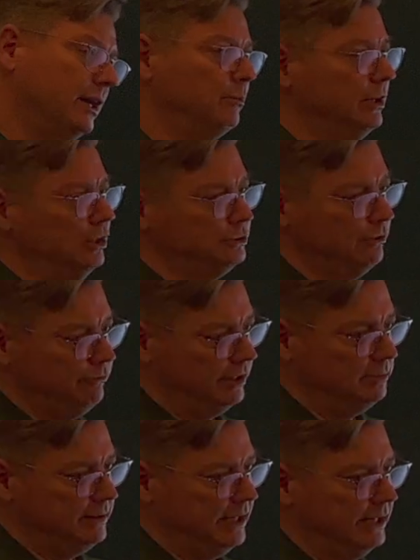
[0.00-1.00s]
We have got some
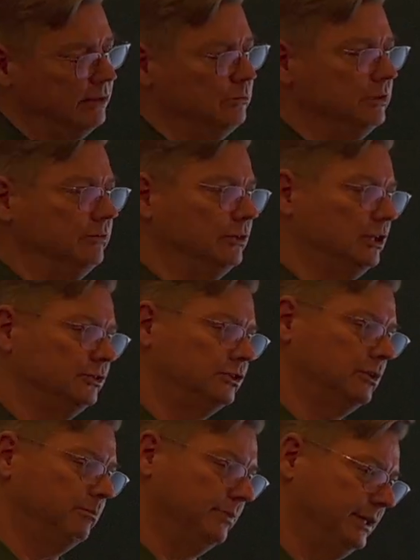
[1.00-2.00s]
feedback, and we've yeah. got
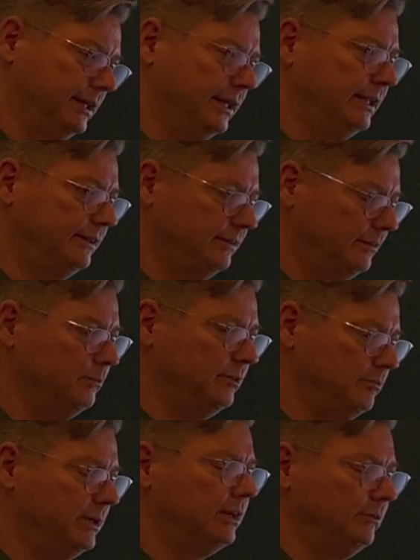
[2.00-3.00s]
some, uh, and it,
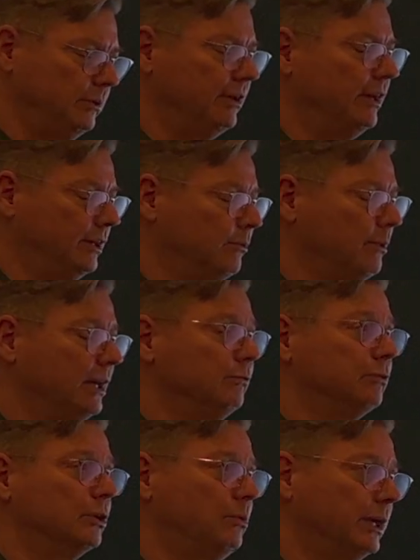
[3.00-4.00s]
we've been we had it around
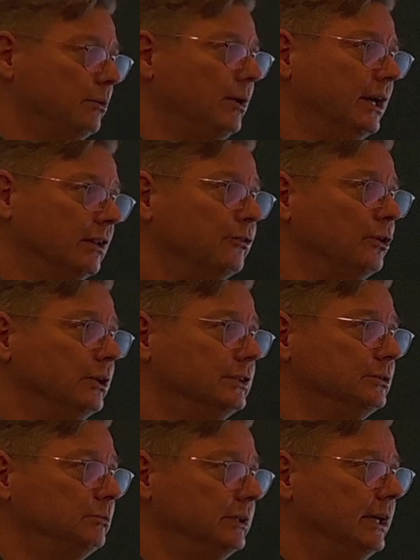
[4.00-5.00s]
for quite a while, so
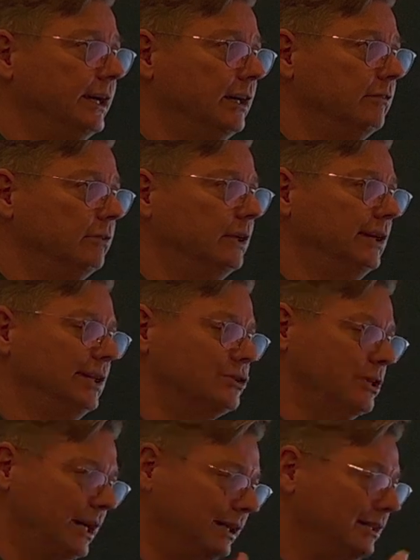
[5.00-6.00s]
it's we have
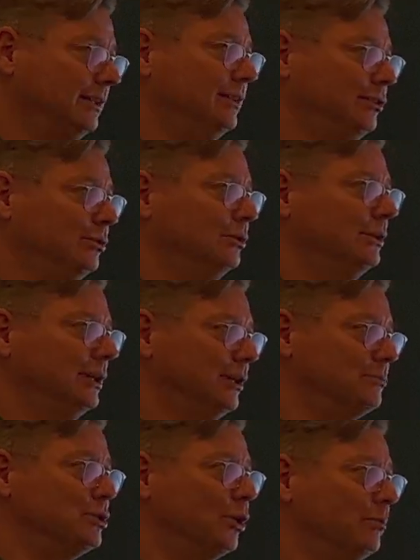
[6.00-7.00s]
tried. That's true.
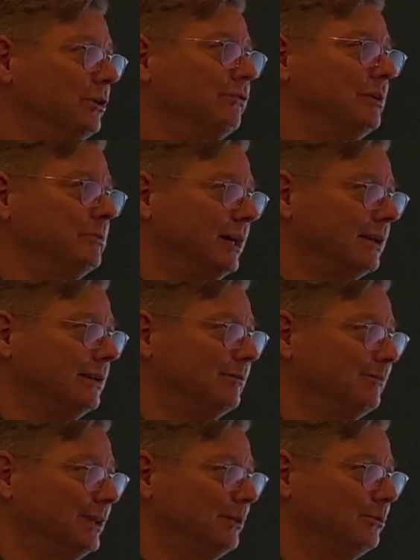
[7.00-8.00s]
Absorb the feedback
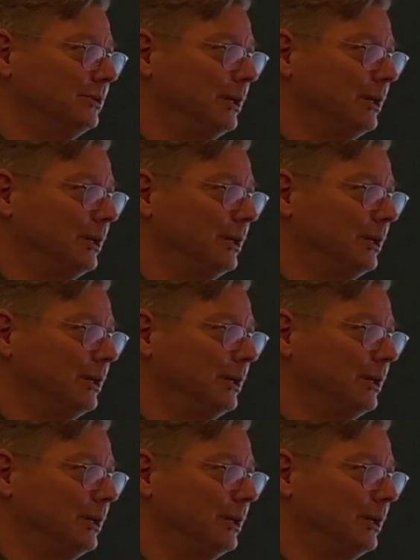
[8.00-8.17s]
that, mm -hmm.